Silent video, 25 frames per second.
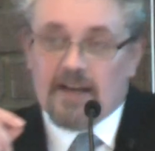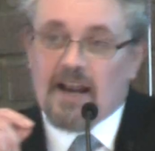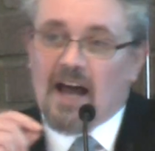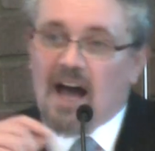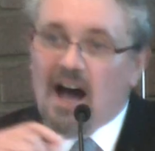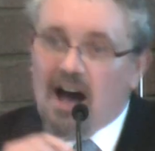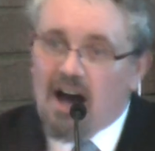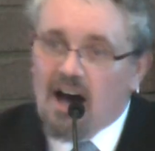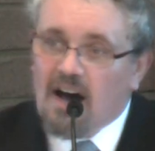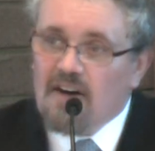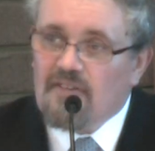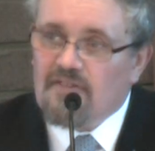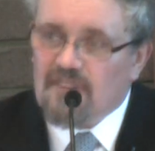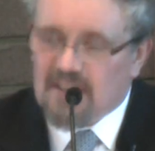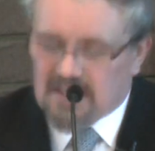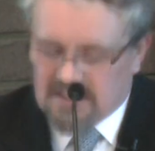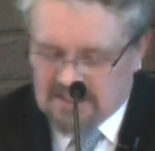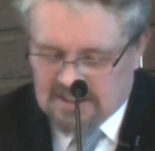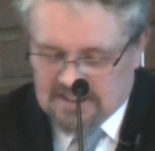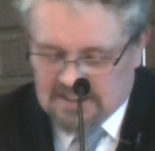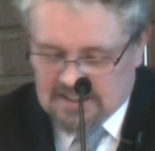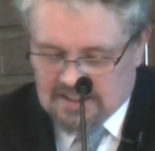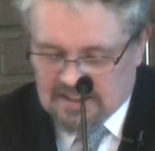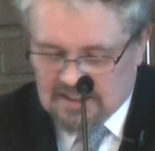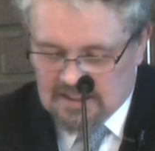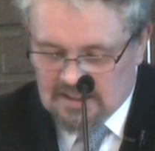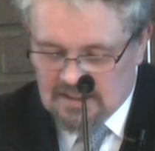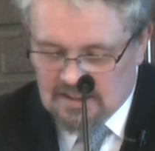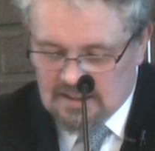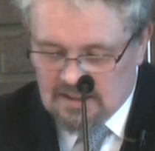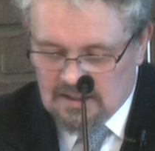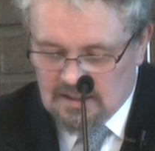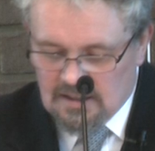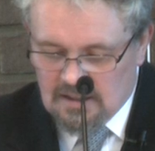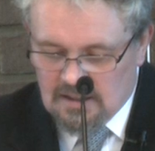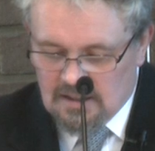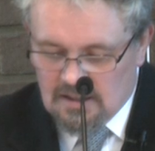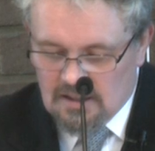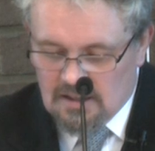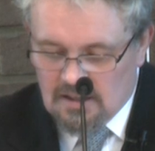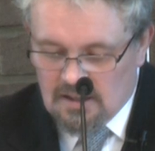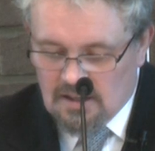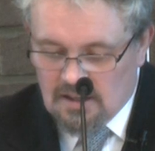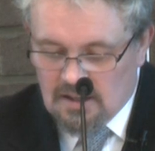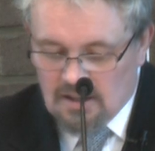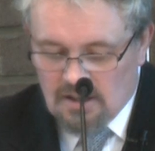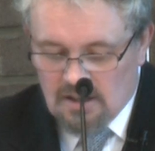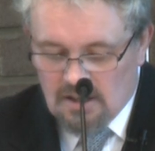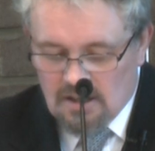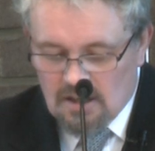and harvest,
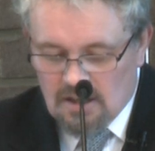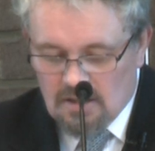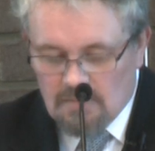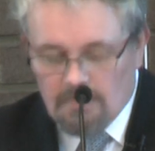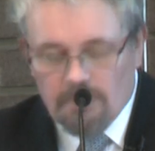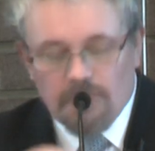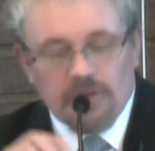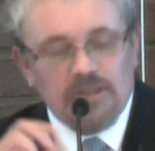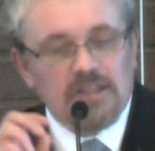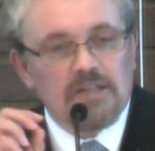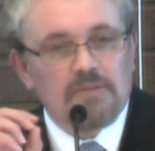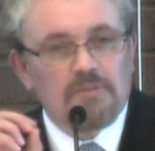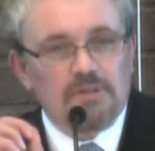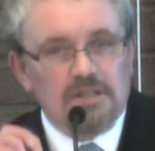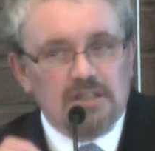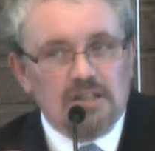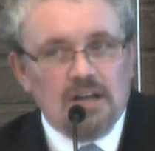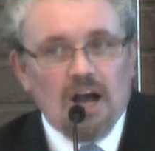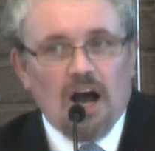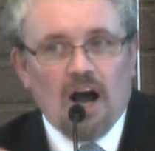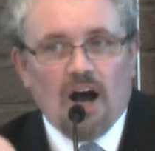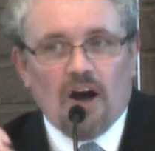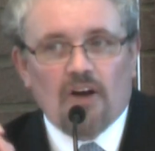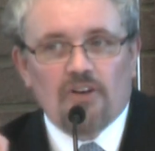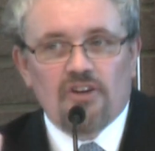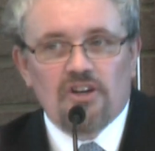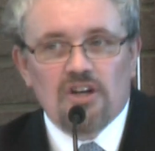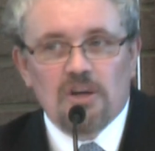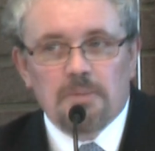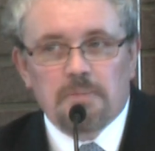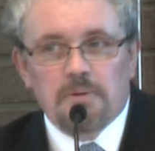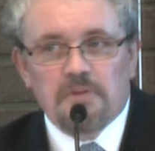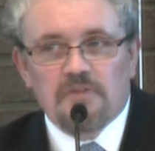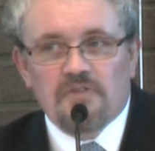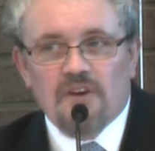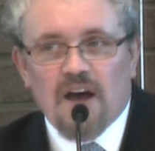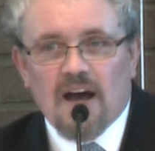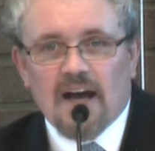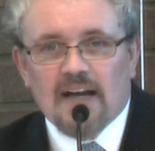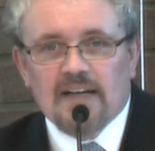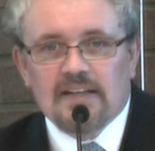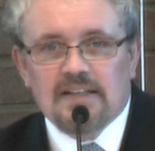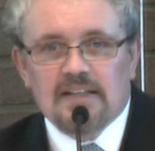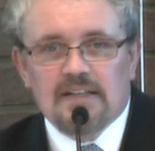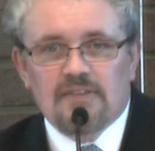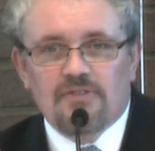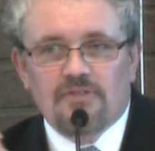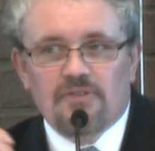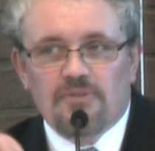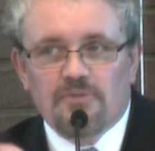but it was God who
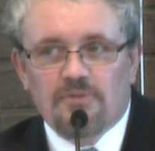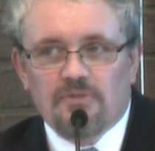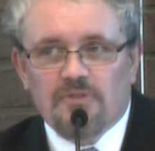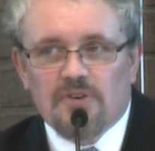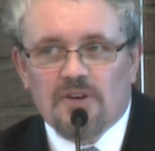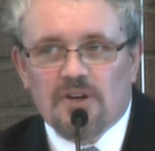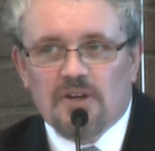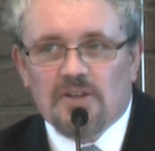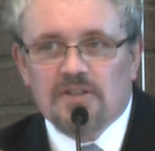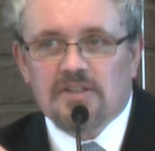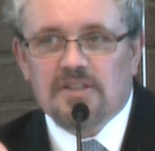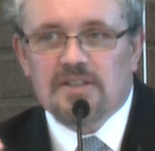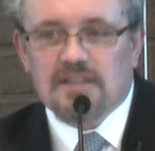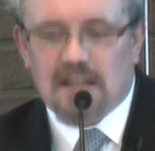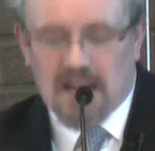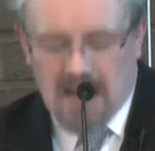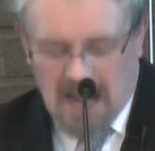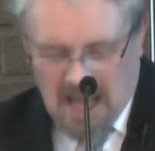provided from first to